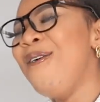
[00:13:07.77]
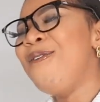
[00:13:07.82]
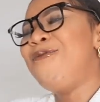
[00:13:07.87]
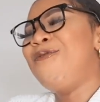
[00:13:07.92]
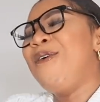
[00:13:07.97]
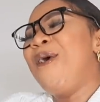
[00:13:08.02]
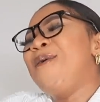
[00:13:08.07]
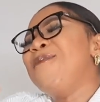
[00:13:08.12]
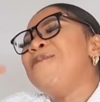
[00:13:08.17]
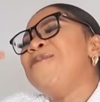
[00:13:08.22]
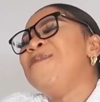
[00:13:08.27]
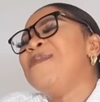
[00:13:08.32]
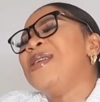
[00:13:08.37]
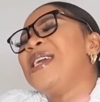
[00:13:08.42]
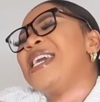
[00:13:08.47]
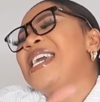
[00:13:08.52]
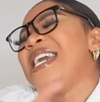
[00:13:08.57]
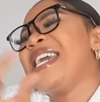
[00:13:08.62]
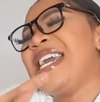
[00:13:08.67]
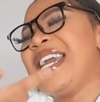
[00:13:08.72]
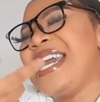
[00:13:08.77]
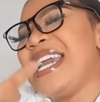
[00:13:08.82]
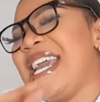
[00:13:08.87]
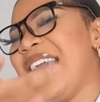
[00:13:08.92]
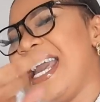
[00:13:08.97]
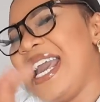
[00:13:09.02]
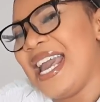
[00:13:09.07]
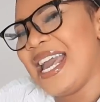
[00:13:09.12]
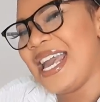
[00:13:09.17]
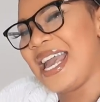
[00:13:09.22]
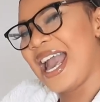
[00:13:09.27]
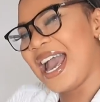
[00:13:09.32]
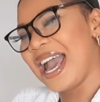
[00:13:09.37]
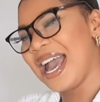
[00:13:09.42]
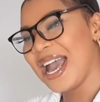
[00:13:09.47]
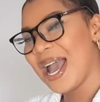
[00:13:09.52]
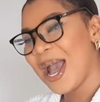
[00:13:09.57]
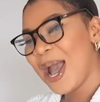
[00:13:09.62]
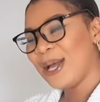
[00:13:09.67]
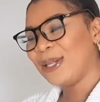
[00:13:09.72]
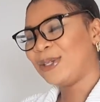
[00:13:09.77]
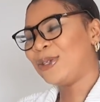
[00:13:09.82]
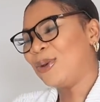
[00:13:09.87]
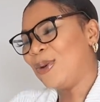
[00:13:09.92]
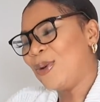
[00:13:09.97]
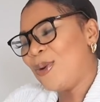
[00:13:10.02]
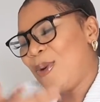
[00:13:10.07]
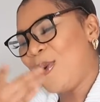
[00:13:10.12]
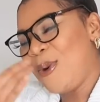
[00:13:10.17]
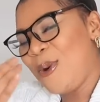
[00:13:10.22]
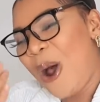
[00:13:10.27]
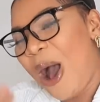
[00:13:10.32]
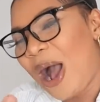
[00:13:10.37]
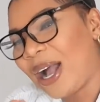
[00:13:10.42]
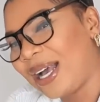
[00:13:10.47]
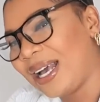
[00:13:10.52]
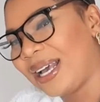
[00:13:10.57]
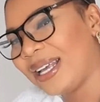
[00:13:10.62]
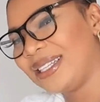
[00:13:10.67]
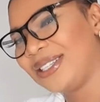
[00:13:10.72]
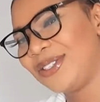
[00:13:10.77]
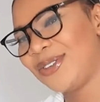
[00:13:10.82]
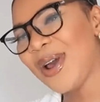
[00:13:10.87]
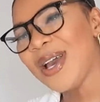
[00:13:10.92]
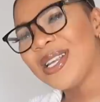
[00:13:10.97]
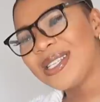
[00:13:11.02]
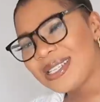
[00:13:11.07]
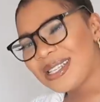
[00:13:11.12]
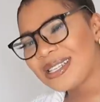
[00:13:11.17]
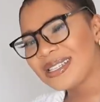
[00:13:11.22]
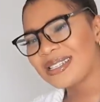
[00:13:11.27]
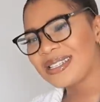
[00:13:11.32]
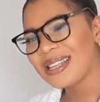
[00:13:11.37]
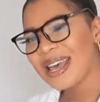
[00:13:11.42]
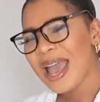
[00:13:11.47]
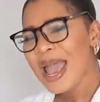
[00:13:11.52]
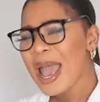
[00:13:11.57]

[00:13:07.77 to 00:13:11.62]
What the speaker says: for me, yeah, to rock dresses?